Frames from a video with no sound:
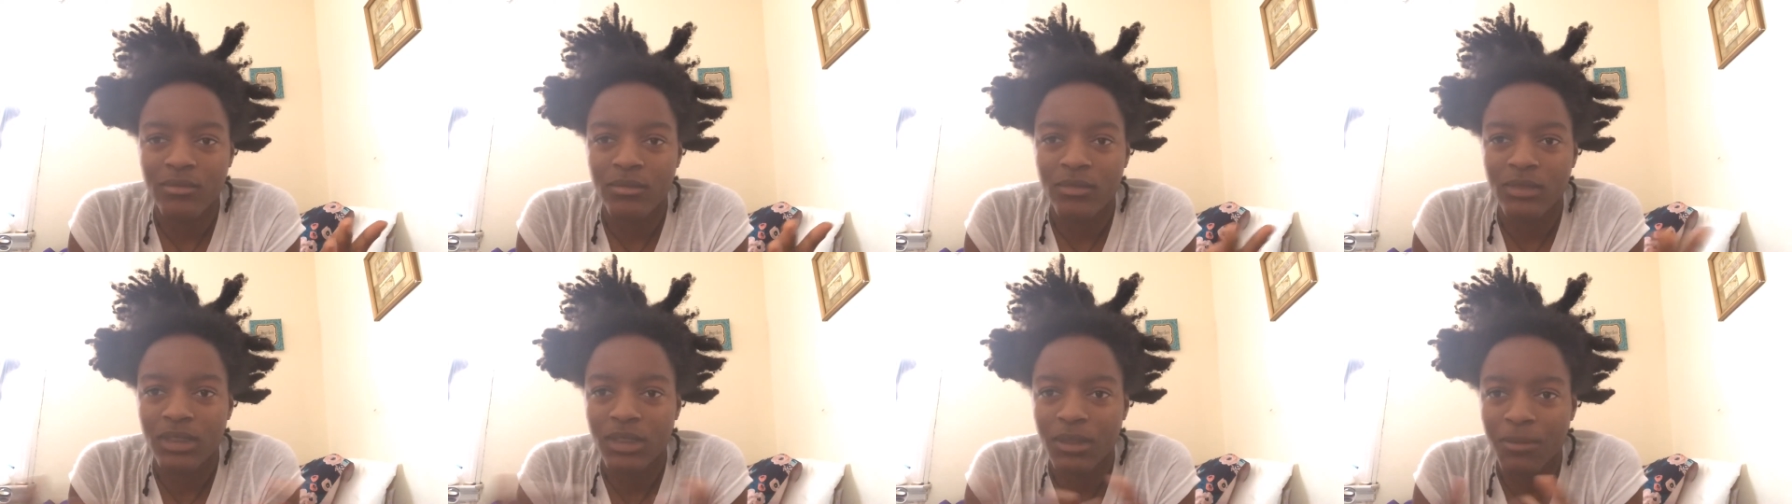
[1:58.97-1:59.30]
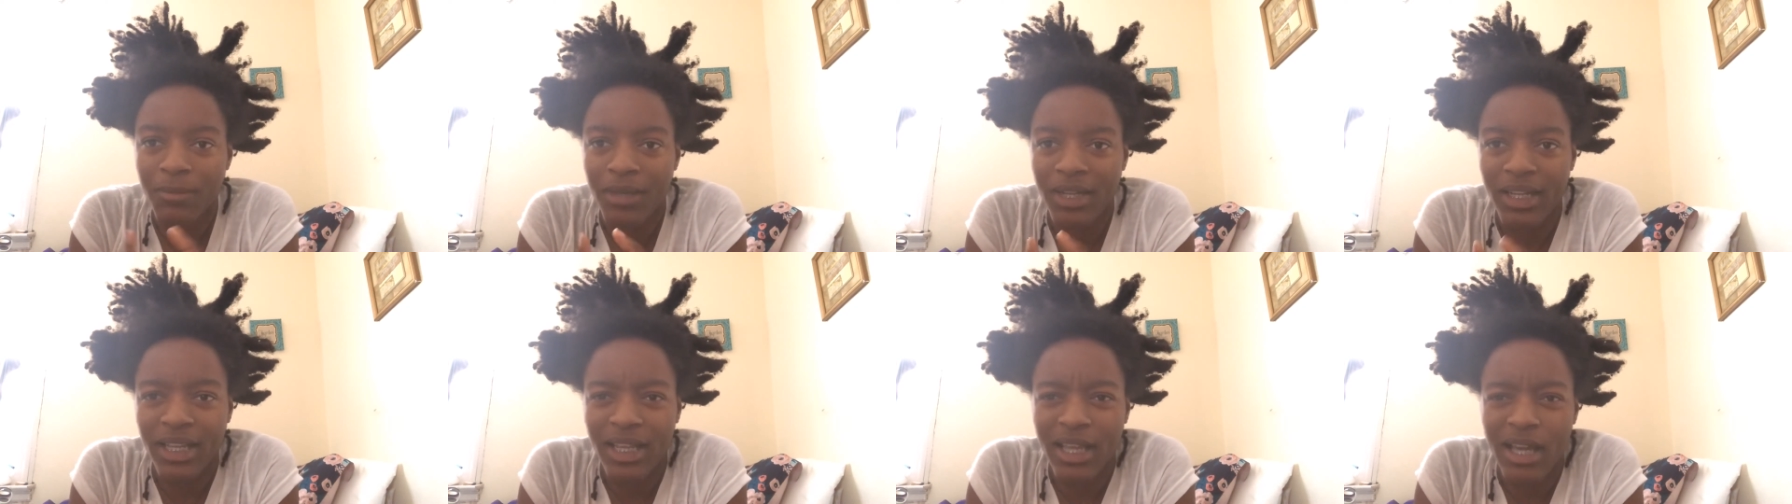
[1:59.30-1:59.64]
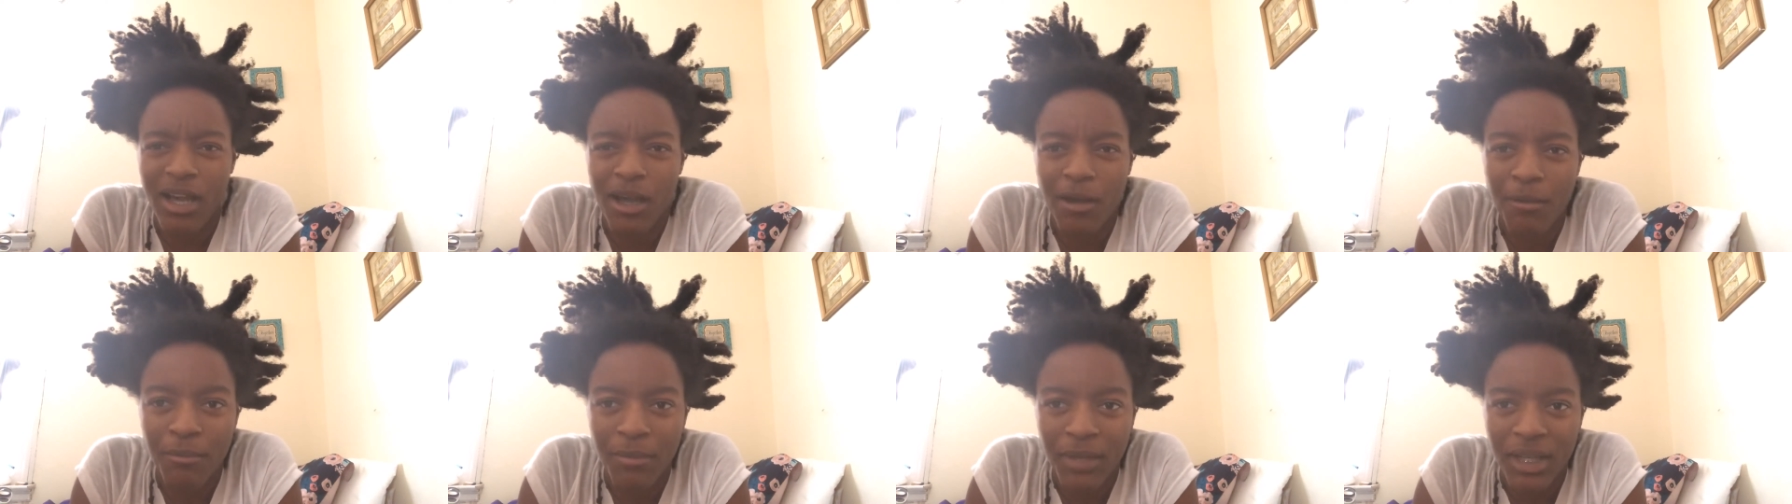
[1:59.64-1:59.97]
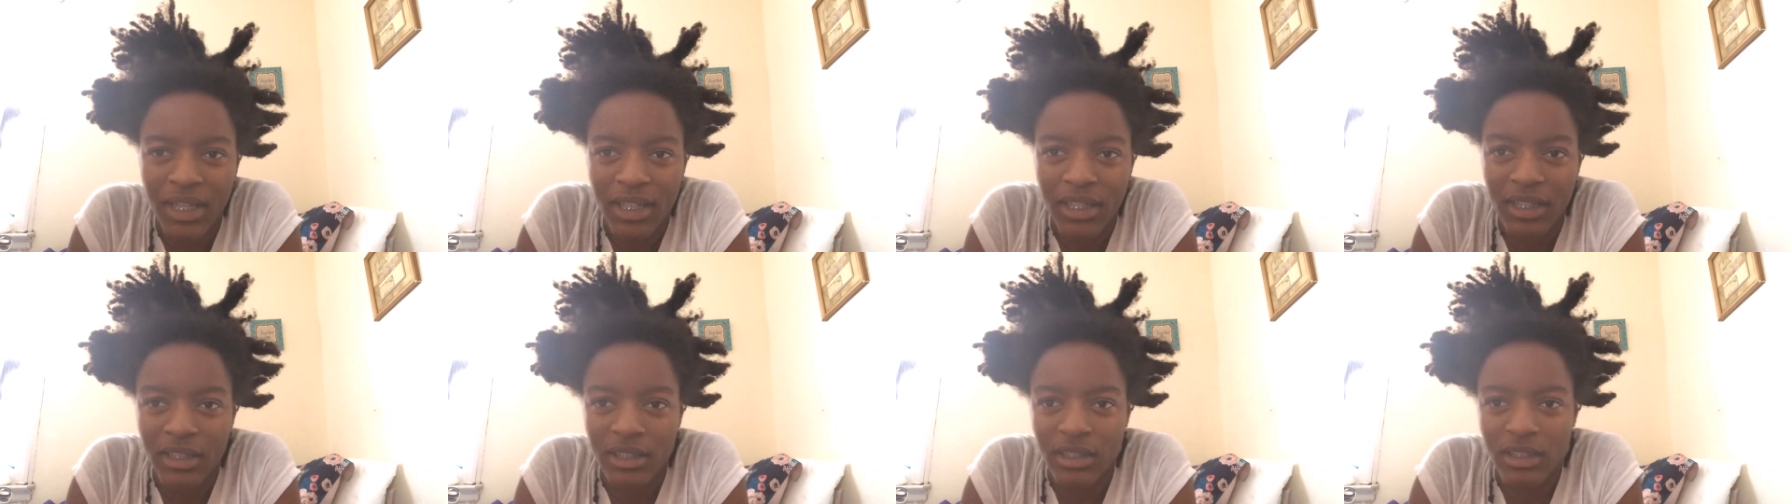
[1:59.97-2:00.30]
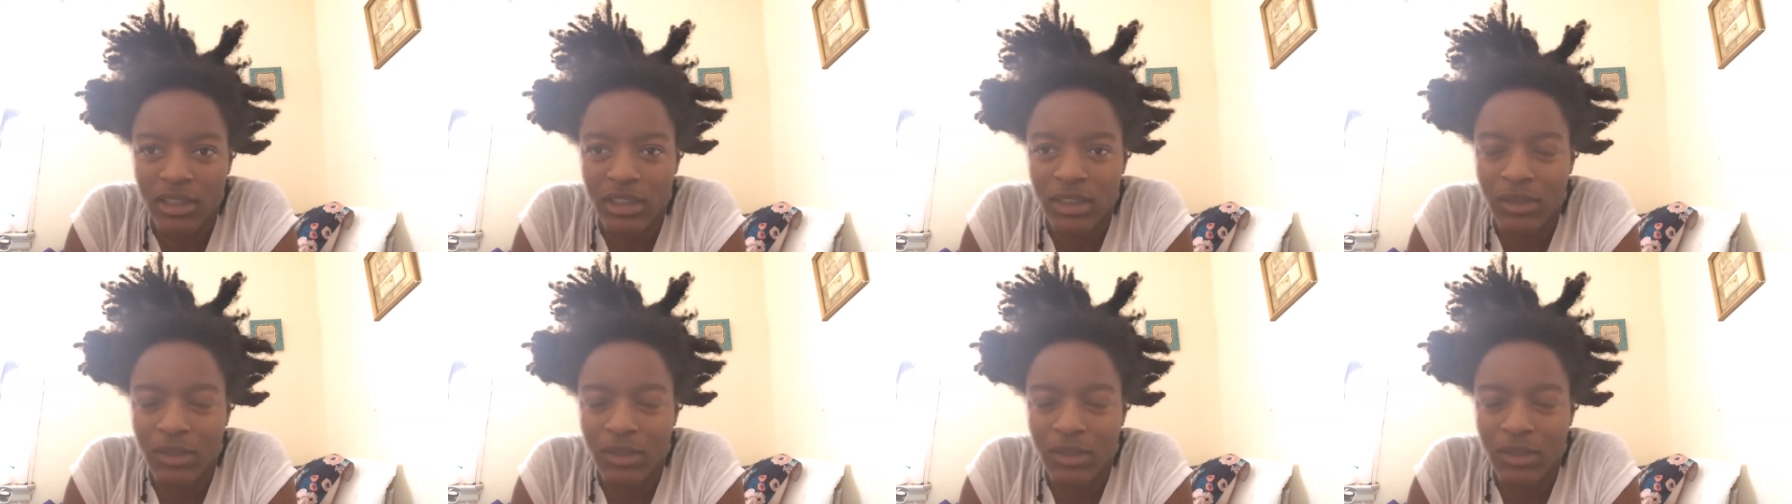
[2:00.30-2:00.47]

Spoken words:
somebody got mugged?